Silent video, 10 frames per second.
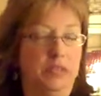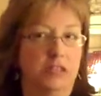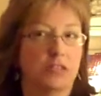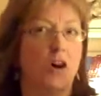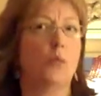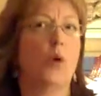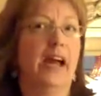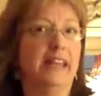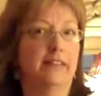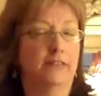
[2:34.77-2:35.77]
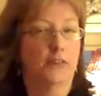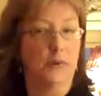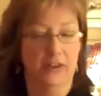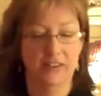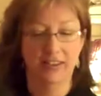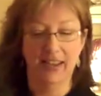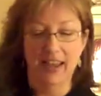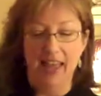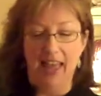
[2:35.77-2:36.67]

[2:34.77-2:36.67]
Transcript: and it's all white, of course.